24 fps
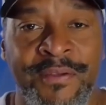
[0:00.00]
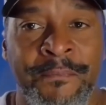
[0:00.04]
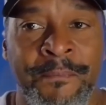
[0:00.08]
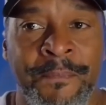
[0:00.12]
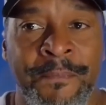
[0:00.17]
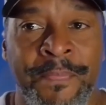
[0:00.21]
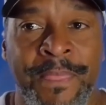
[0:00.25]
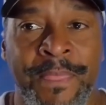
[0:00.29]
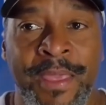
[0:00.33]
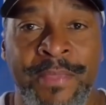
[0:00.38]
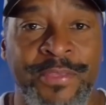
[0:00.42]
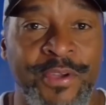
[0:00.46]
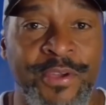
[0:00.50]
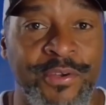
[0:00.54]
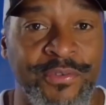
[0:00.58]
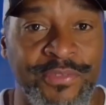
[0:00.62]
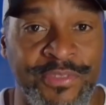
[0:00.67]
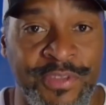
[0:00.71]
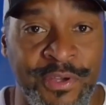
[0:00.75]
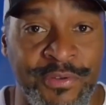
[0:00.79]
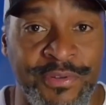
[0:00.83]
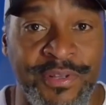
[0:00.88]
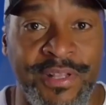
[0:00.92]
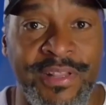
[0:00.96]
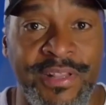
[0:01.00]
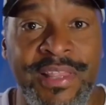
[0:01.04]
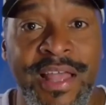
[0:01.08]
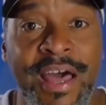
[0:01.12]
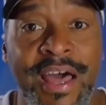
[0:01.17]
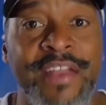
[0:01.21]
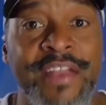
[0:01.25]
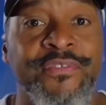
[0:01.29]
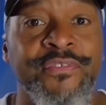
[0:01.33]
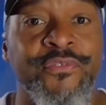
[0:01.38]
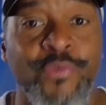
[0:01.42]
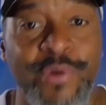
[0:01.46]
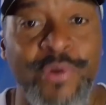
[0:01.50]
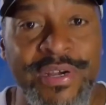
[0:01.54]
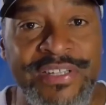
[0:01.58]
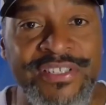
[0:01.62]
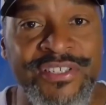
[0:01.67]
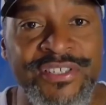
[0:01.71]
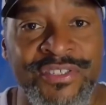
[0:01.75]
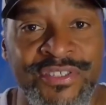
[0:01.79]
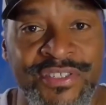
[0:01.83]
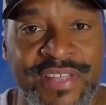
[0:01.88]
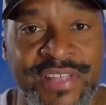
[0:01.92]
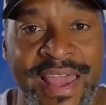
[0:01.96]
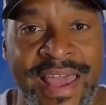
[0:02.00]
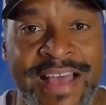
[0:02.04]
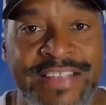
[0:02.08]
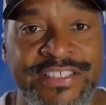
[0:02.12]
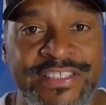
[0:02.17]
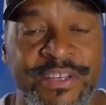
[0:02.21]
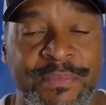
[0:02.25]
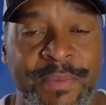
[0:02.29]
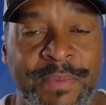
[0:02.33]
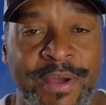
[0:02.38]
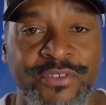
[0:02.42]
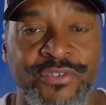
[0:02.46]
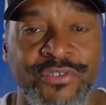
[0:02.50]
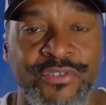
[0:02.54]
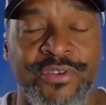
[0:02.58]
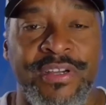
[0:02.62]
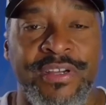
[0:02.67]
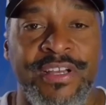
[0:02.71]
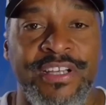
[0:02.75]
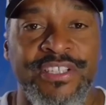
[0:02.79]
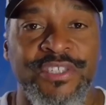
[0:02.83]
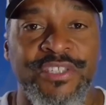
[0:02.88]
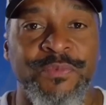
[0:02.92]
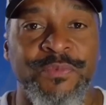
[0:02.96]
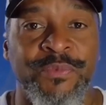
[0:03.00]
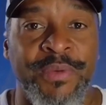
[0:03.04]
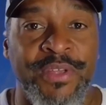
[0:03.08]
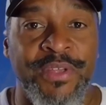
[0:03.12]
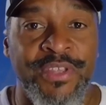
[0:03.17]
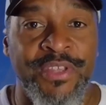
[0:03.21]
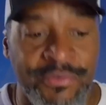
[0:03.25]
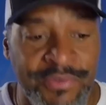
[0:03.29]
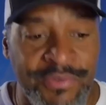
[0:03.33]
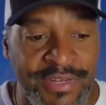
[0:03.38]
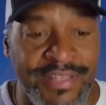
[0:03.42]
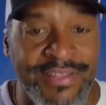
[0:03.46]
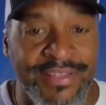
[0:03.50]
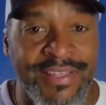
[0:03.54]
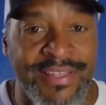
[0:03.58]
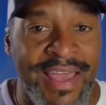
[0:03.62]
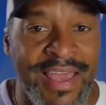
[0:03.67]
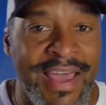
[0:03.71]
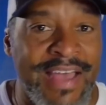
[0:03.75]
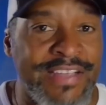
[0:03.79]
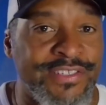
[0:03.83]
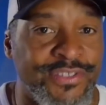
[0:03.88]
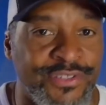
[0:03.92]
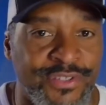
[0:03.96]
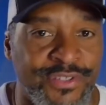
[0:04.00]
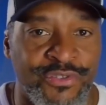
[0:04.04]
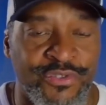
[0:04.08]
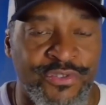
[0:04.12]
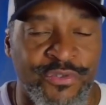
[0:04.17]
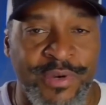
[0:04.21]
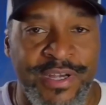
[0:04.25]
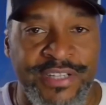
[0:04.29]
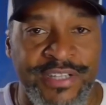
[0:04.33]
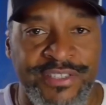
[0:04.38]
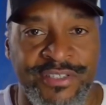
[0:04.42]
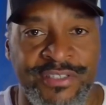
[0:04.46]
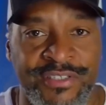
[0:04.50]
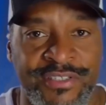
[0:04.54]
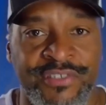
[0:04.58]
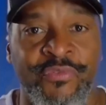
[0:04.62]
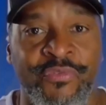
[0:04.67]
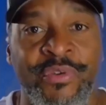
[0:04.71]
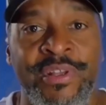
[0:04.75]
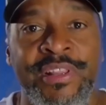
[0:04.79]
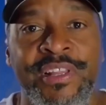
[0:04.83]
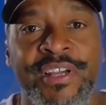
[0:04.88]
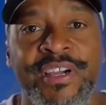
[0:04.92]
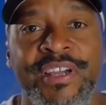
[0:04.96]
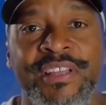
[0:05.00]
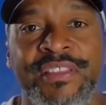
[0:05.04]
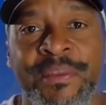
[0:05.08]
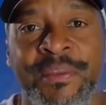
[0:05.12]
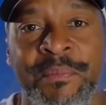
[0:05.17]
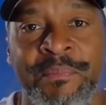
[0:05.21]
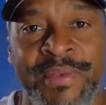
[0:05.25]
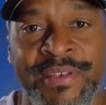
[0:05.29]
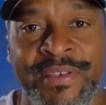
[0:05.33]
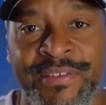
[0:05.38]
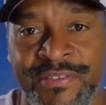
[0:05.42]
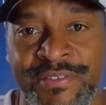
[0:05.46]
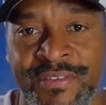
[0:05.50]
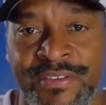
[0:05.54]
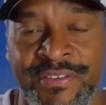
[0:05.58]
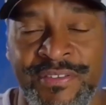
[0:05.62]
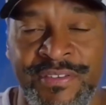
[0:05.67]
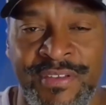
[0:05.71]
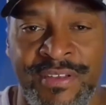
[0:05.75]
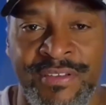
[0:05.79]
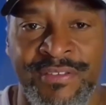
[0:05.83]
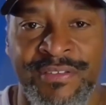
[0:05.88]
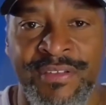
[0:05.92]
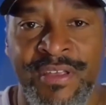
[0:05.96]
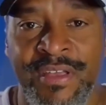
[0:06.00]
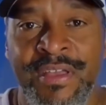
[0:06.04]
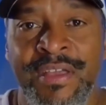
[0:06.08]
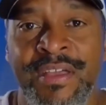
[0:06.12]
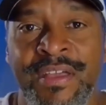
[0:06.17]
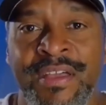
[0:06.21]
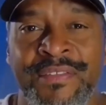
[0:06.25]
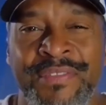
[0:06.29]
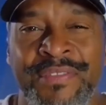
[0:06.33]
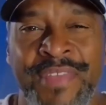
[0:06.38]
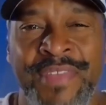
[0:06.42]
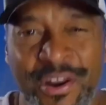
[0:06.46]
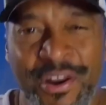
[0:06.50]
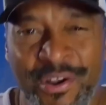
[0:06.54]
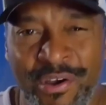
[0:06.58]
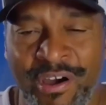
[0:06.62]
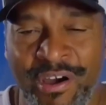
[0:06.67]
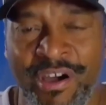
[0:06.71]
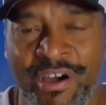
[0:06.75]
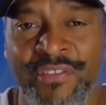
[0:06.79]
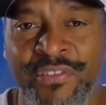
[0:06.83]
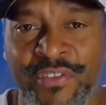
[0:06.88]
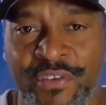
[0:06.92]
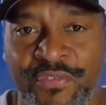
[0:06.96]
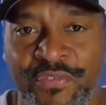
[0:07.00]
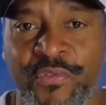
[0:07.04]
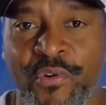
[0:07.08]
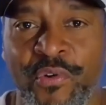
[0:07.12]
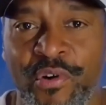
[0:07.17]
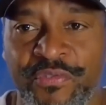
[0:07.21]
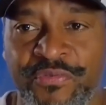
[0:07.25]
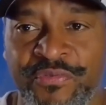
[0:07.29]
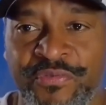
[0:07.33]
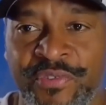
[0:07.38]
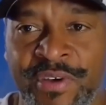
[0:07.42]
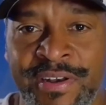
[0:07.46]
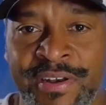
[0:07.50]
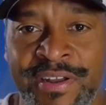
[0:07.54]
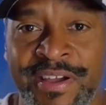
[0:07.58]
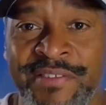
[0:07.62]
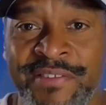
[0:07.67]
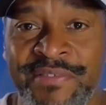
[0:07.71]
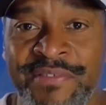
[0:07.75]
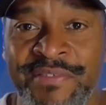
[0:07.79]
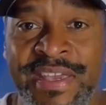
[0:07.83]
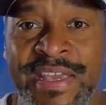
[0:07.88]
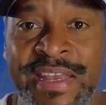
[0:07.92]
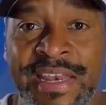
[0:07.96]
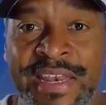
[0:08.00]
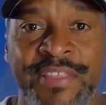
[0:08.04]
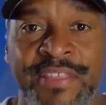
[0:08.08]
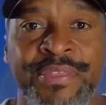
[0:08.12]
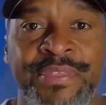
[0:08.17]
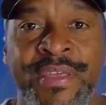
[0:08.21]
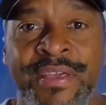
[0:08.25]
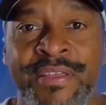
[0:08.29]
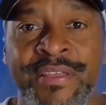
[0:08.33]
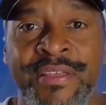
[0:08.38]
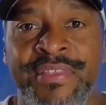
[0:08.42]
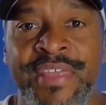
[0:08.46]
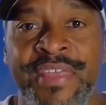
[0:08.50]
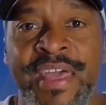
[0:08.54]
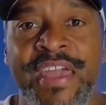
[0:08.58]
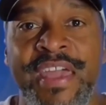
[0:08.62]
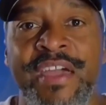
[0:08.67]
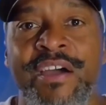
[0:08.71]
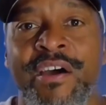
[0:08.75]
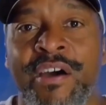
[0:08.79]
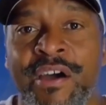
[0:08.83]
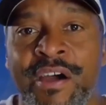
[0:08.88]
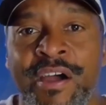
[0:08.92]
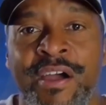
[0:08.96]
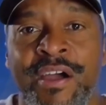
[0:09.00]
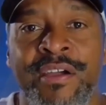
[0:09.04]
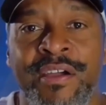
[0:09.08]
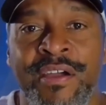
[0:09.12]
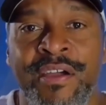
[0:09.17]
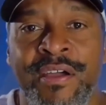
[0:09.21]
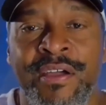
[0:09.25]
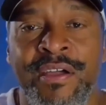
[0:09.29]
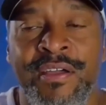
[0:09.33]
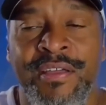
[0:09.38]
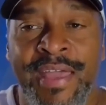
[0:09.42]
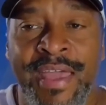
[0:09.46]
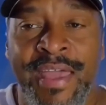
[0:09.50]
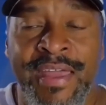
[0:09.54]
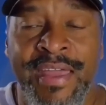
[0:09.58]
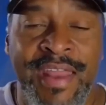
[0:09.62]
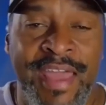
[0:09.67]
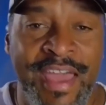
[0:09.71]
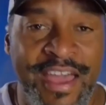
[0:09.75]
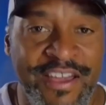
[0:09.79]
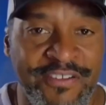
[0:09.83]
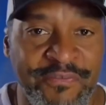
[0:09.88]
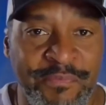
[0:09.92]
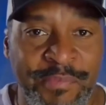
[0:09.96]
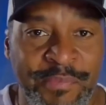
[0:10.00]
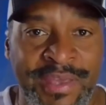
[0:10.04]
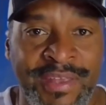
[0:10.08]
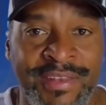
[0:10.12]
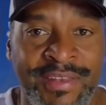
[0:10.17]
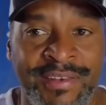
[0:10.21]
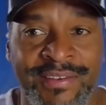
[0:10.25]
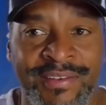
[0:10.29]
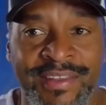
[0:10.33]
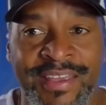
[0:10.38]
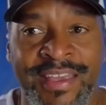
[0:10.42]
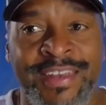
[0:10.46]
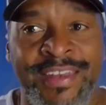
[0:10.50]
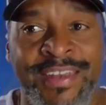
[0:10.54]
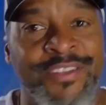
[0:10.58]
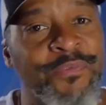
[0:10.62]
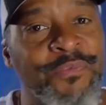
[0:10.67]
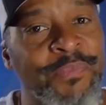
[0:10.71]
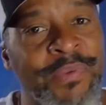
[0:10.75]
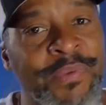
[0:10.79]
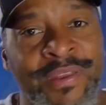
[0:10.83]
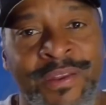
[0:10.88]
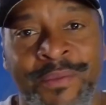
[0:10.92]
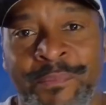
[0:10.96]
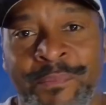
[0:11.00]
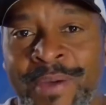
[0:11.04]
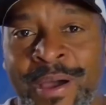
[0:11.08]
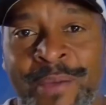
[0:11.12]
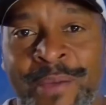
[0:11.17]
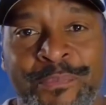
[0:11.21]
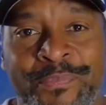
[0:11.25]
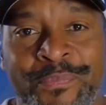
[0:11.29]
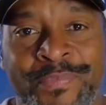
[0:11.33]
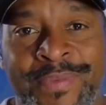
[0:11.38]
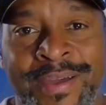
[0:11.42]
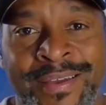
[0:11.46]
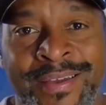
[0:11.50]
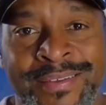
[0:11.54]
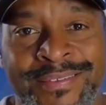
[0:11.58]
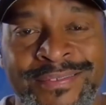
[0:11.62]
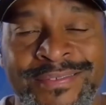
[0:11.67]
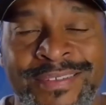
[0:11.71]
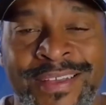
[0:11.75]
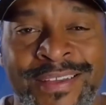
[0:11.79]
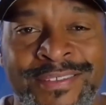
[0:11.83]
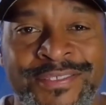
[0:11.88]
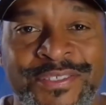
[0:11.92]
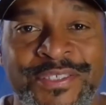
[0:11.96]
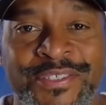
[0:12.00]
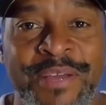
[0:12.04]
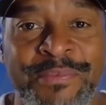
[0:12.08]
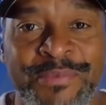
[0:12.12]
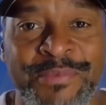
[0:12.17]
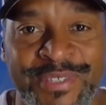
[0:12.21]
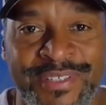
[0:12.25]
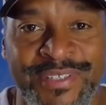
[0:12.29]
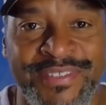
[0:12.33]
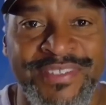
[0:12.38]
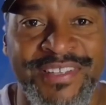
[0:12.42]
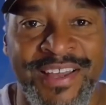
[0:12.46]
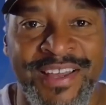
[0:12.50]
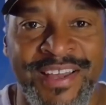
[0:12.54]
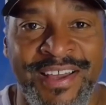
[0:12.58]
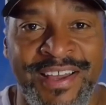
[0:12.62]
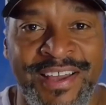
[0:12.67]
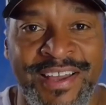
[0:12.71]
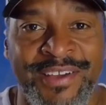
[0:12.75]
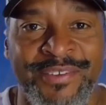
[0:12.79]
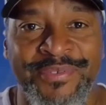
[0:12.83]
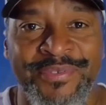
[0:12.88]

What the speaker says: there's a lot of questions to ask about your customer, but you need to ask those questions. If we look at the businesses that are on the forefront of anything, they are and have been, and it's been a subject of